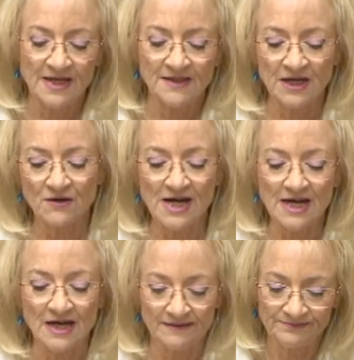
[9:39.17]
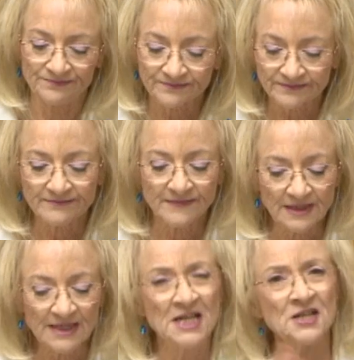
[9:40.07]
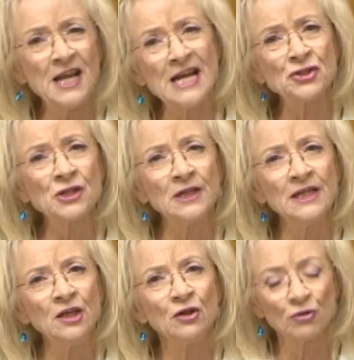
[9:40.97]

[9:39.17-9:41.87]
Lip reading: there are nationally,